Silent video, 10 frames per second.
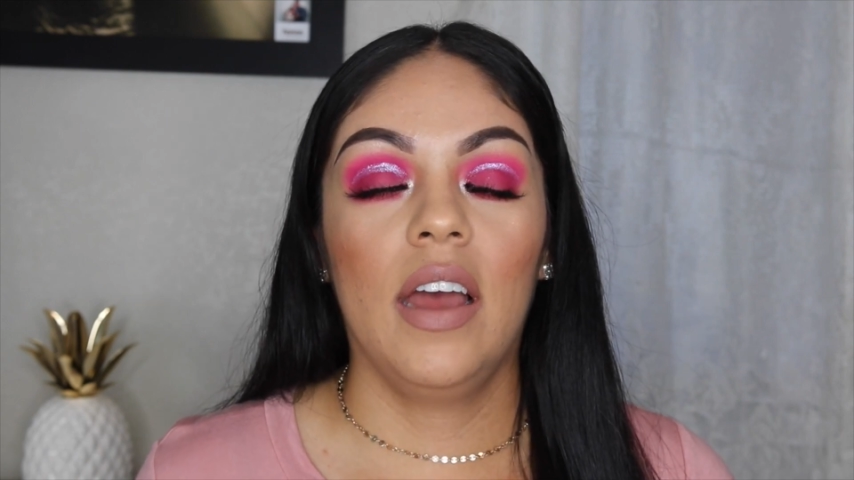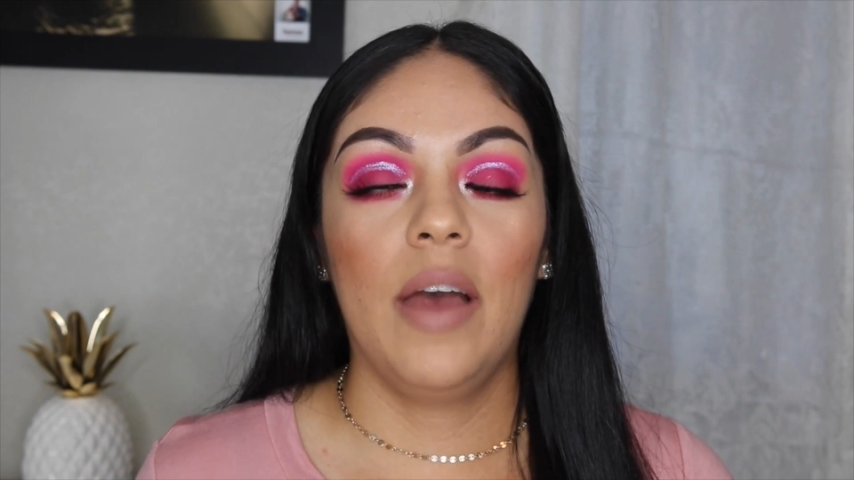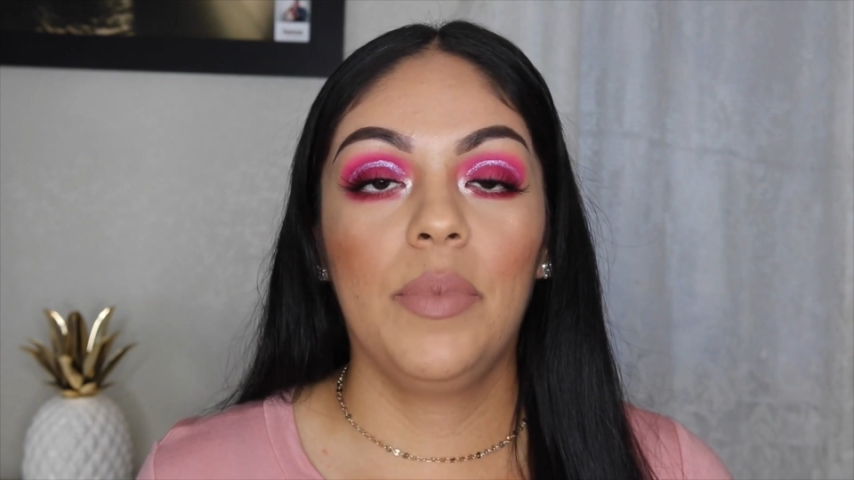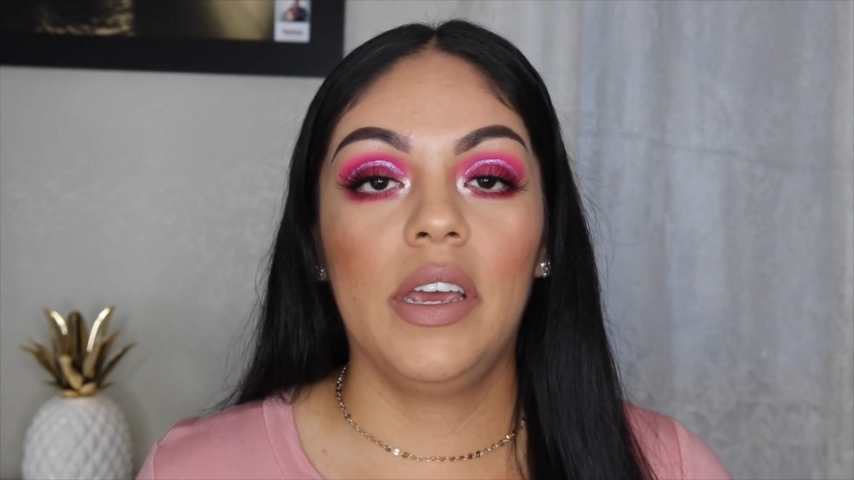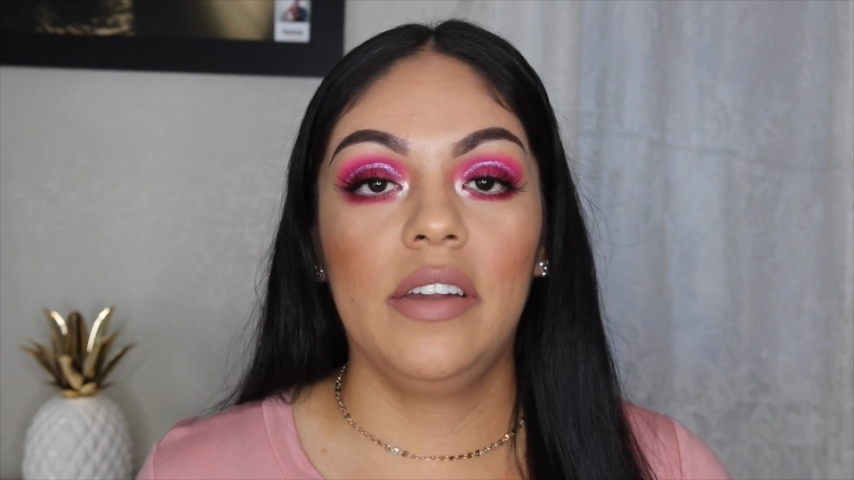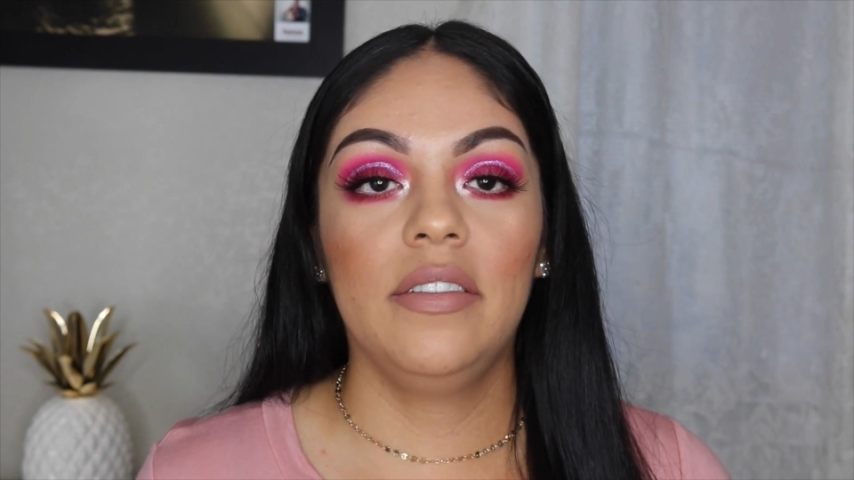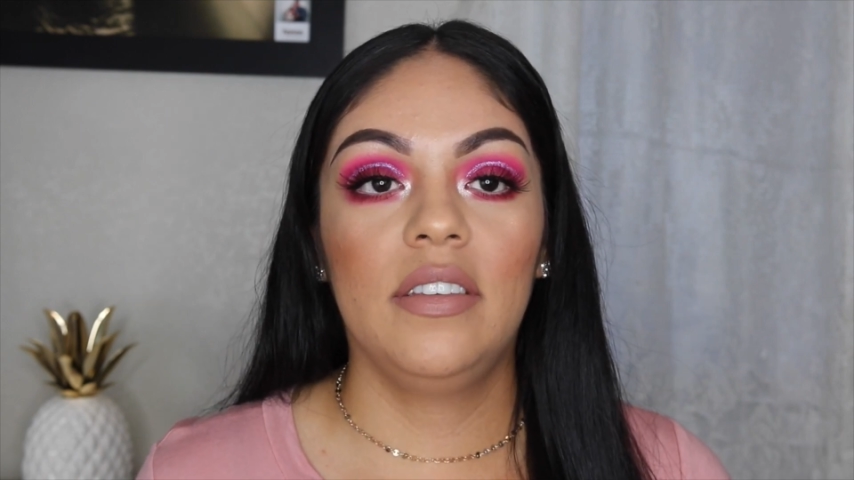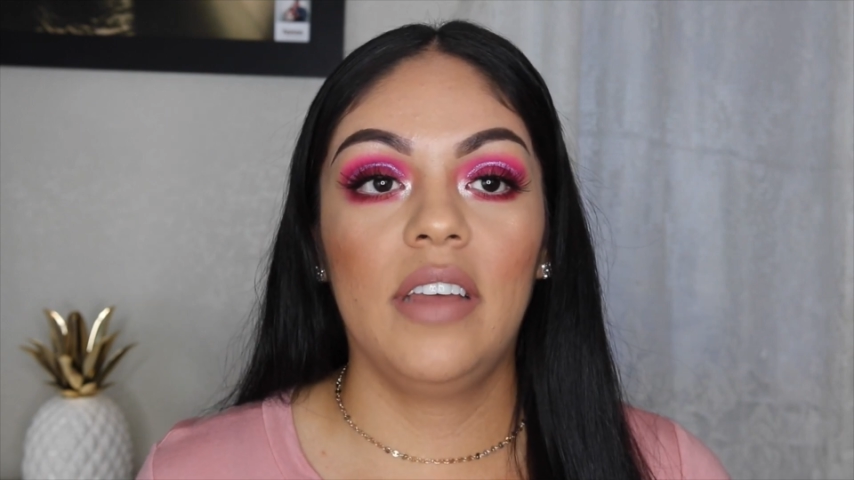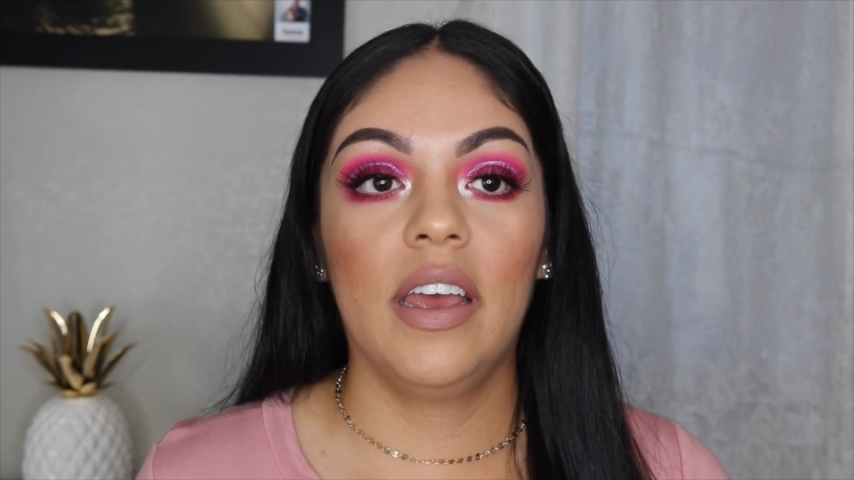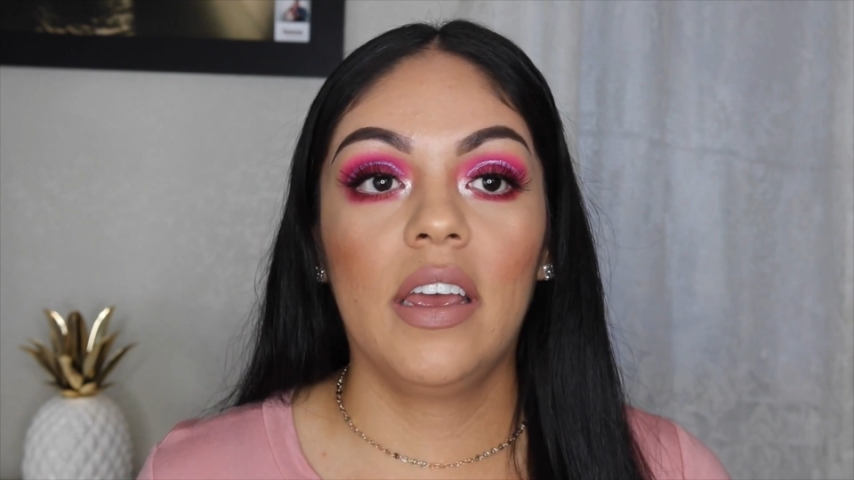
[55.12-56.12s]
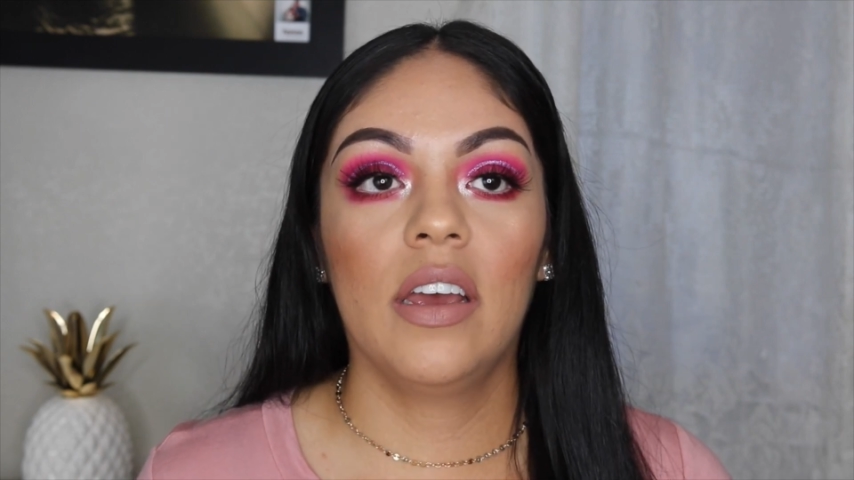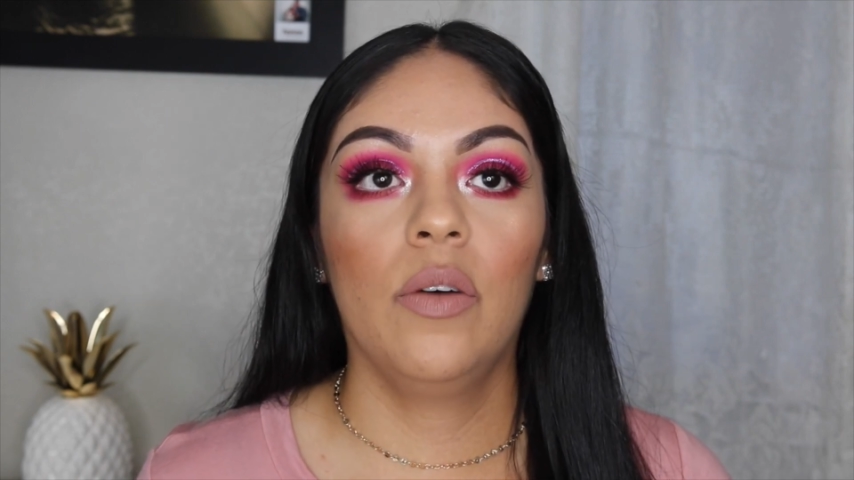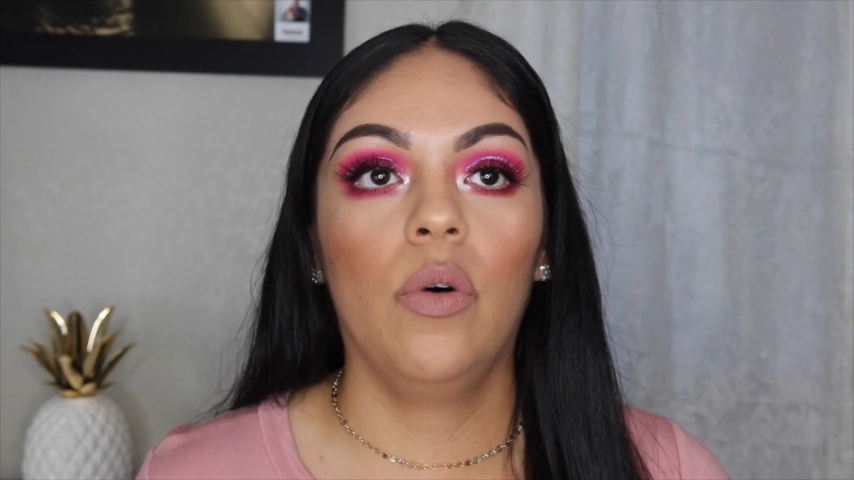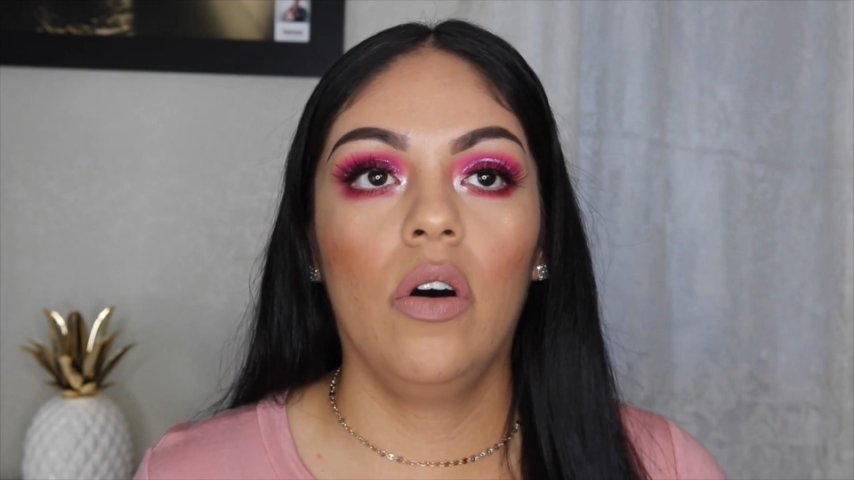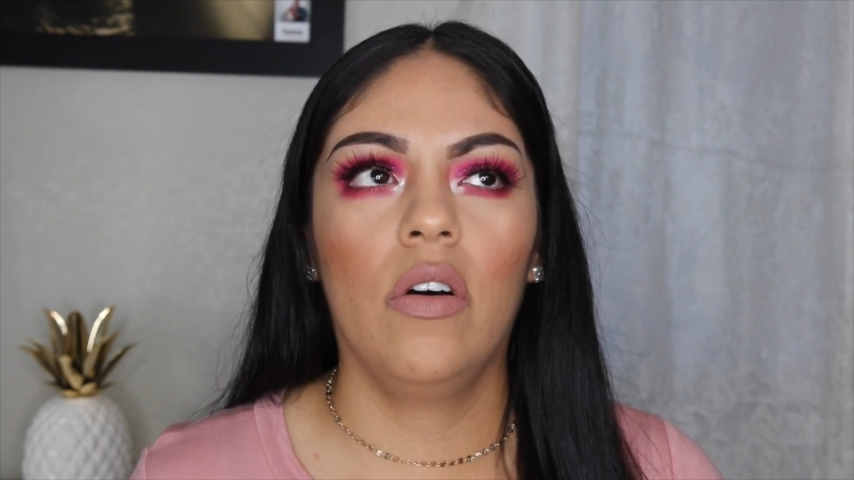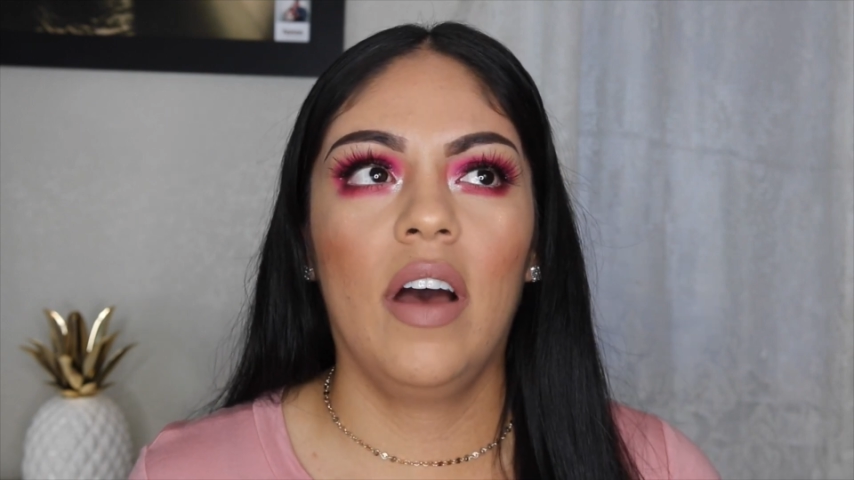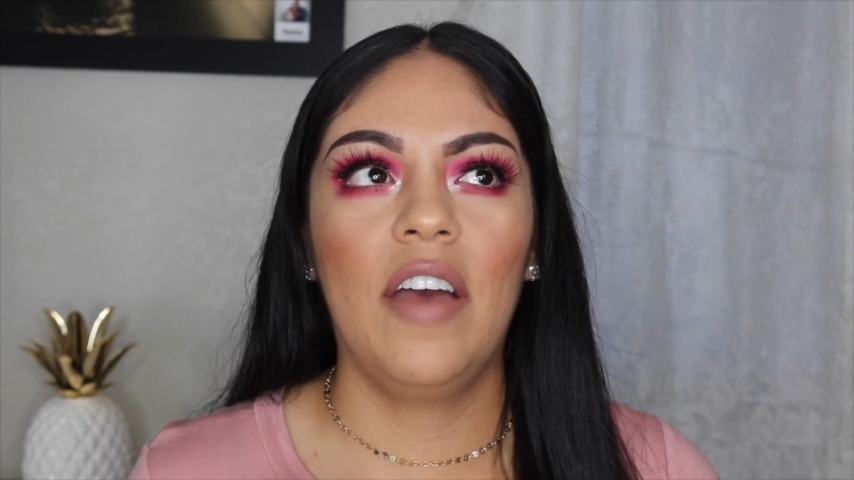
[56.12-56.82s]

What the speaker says: I'm getting sick. Well,